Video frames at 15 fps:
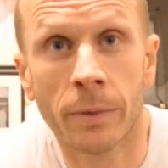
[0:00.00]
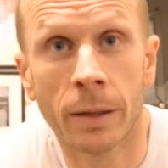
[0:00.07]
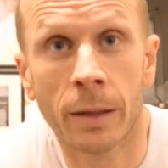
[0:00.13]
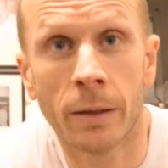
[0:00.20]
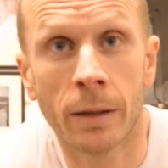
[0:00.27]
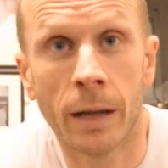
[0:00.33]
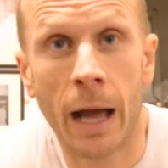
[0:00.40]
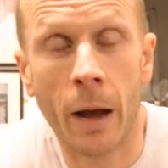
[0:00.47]

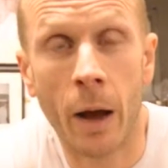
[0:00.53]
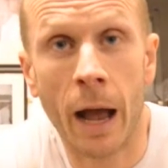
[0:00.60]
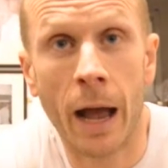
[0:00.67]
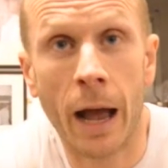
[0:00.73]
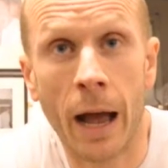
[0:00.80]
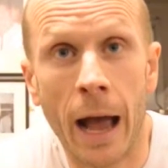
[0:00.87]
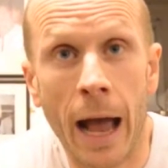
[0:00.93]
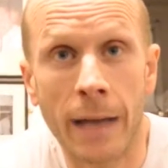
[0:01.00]

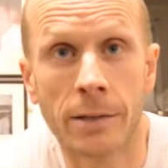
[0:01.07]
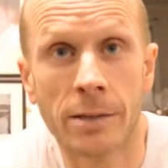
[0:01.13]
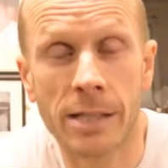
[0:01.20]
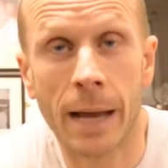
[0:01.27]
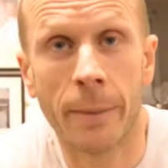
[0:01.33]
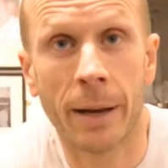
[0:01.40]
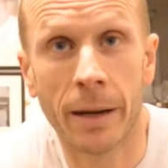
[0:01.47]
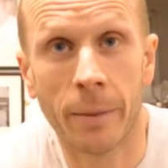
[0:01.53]
And
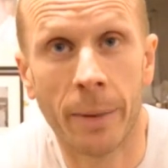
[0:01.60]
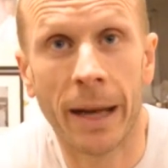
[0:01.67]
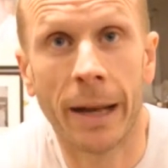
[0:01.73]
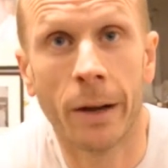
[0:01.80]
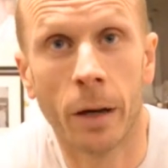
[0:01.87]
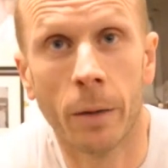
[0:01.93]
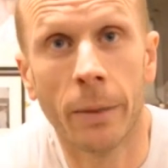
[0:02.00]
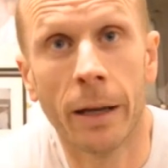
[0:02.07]
Sam had a bad
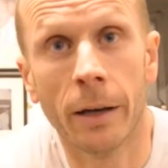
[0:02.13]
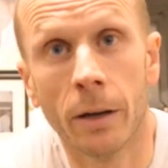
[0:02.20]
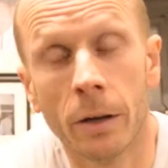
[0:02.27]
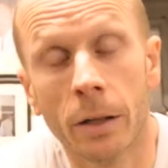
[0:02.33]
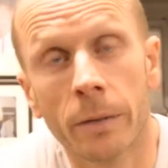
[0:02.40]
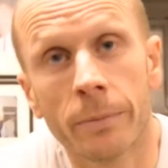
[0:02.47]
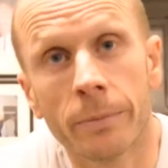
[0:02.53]
arm that night,